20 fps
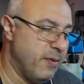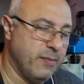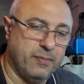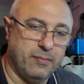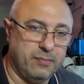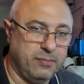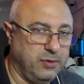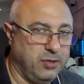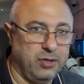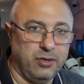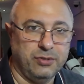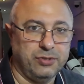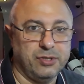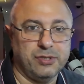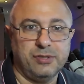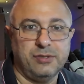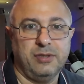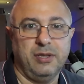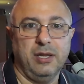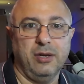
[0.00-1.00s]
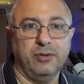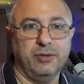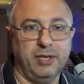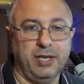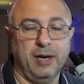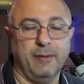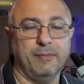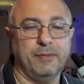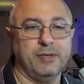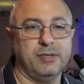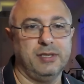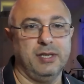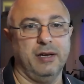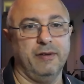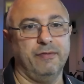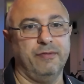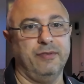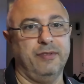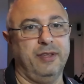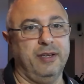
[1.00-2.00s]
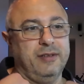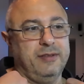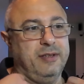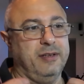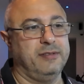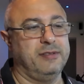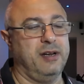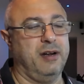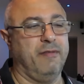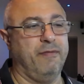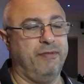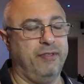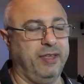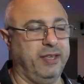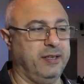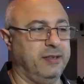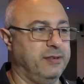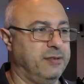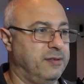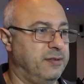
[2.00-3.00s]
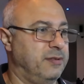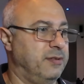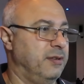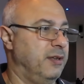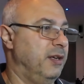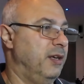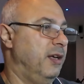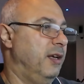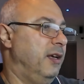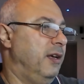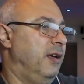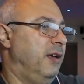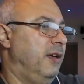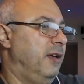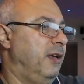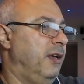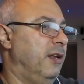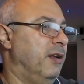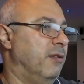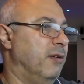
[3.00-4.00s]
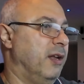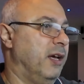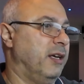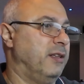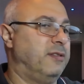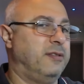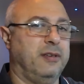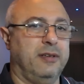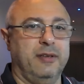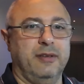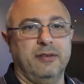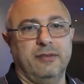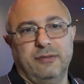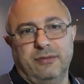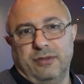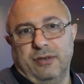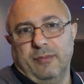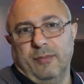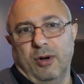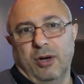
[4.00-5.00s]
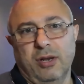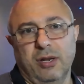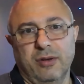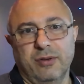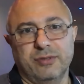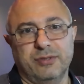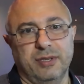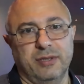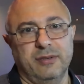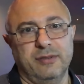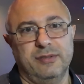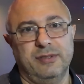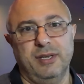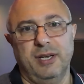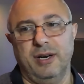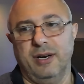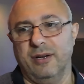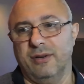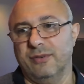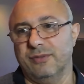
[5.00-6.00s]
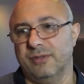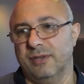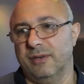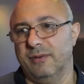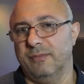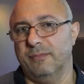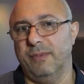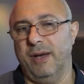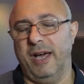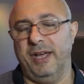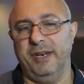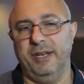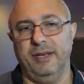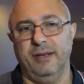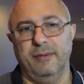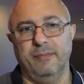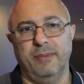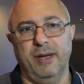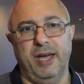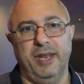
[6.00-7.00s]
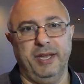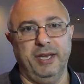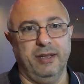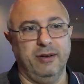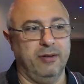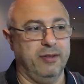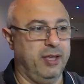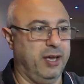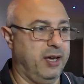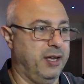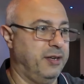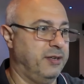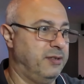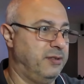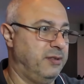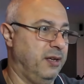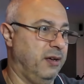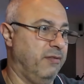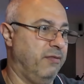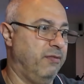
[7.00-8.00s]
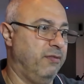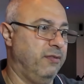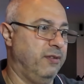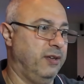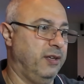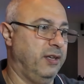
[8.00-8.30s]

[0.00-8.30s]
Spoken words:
not just loading up the stuff. There's a lot of things, like tremolo loads and stereos and padding and panning and all that kind of stuff.